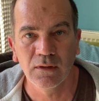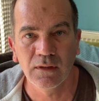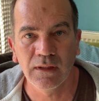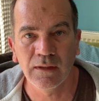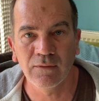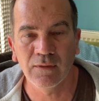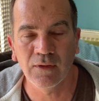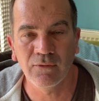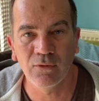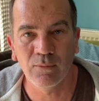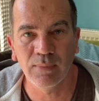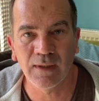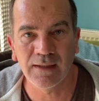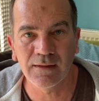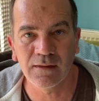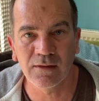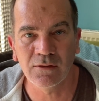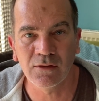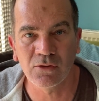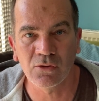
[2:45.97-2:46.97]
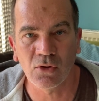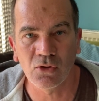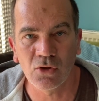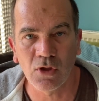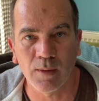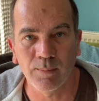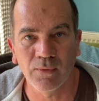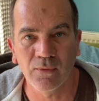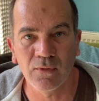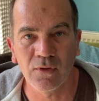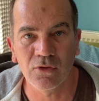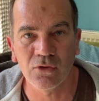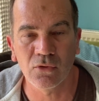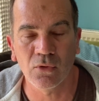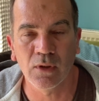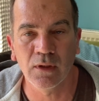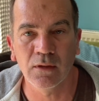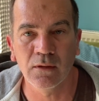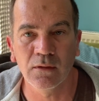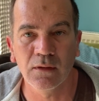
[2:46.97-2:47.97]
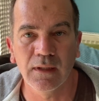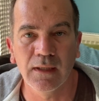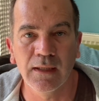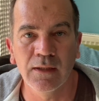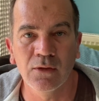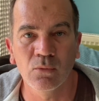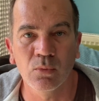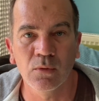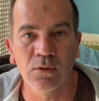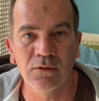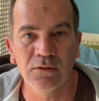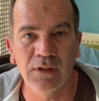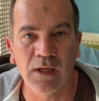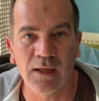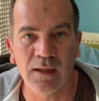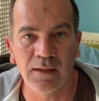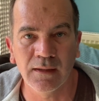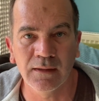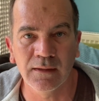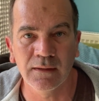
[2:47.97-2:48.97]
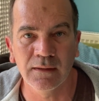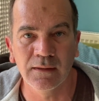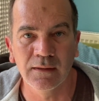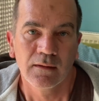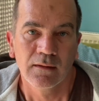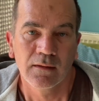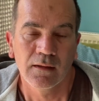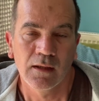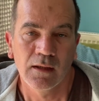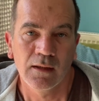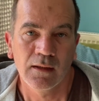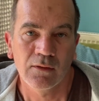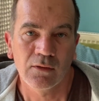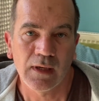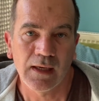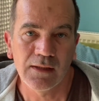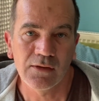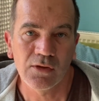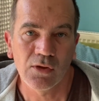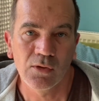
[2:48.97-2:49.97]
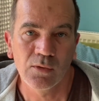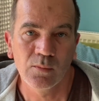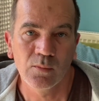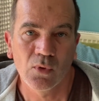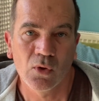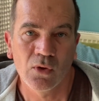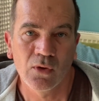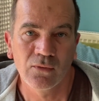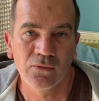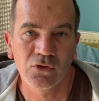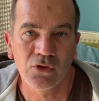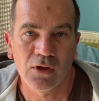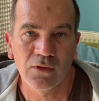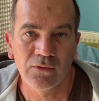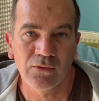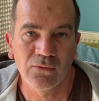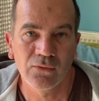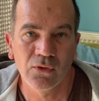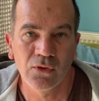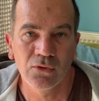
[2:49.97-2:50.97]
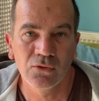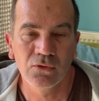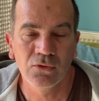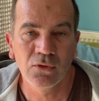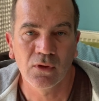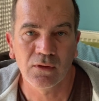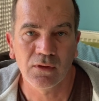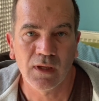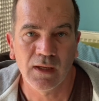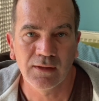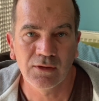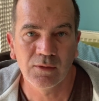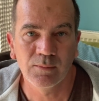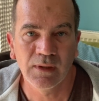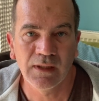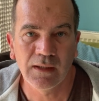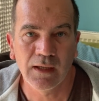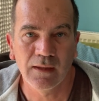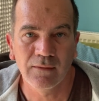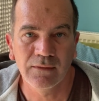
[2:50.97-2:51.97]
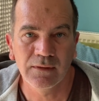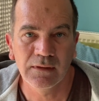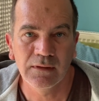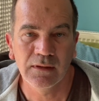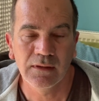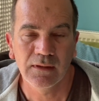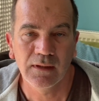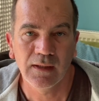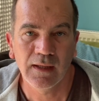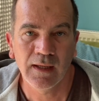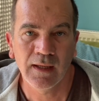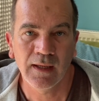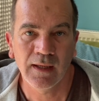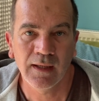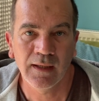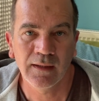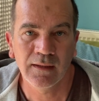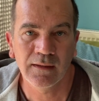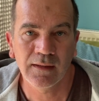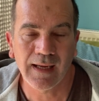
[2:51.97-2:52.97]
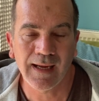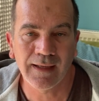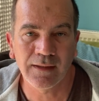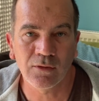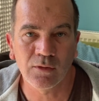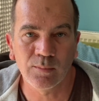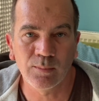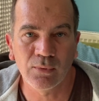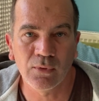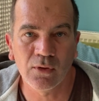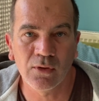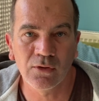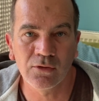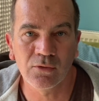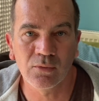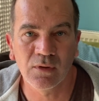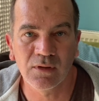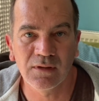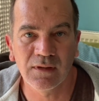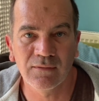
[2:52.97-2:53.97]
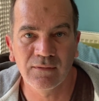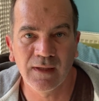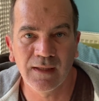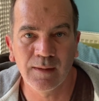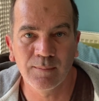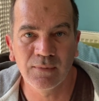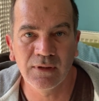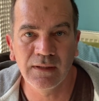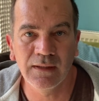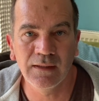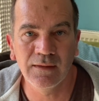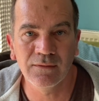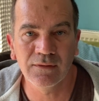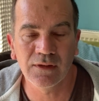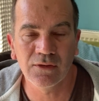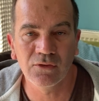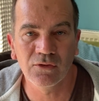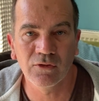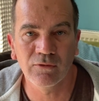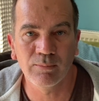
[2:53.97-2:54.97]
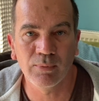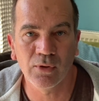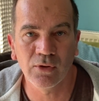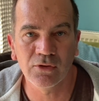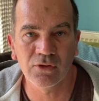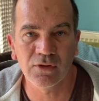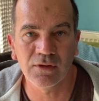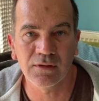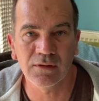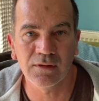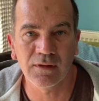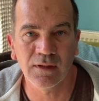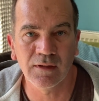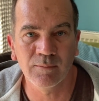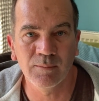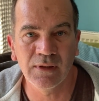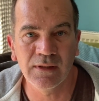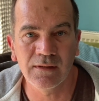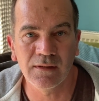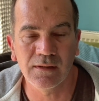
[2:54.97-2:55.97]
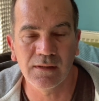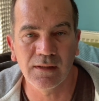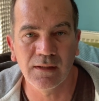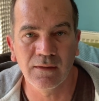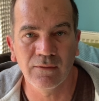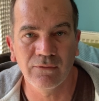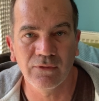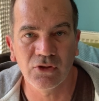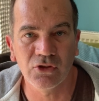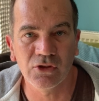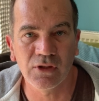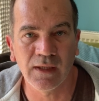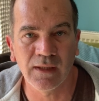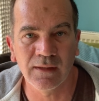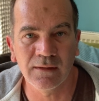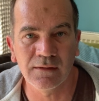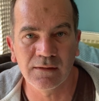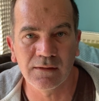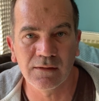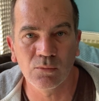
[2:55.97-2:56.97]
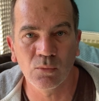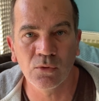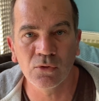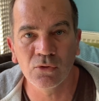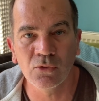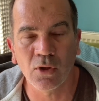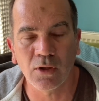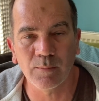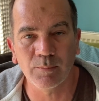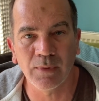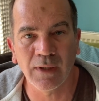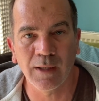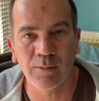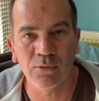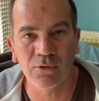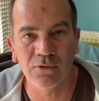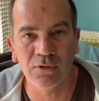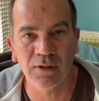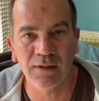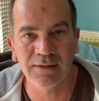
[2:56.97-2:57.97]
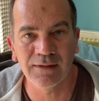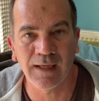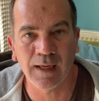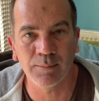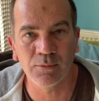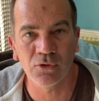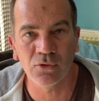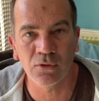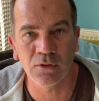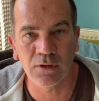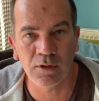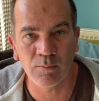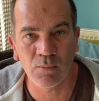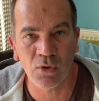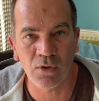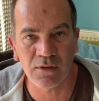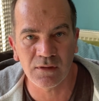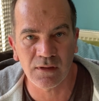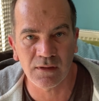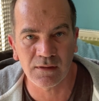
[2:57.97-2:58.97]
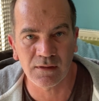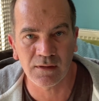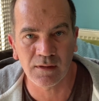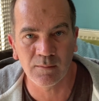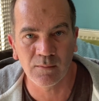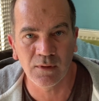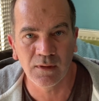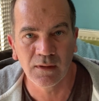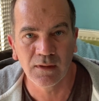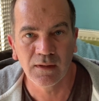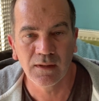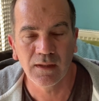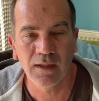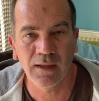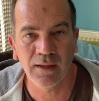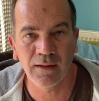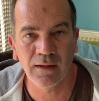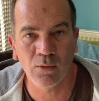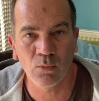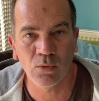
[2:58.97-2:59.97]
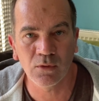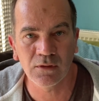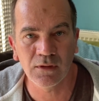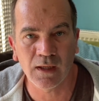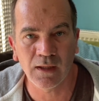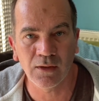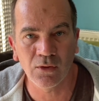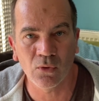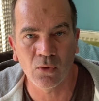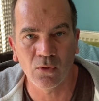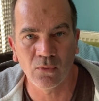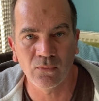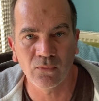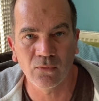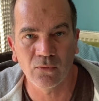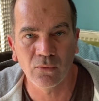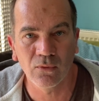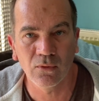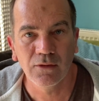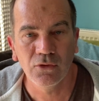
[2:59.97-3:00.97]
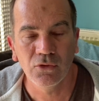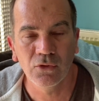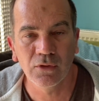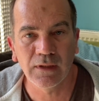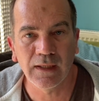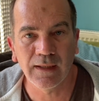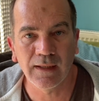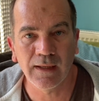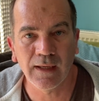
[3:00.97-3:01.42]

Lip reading: even if you place it just on top of the soil, it will die. The rhizome of Java fern do not like to be covered. And adult plants with developed leaves that you've purchased that have been sitting in fish tanks will not be able to adapt to an immersed system, and they will die off. You can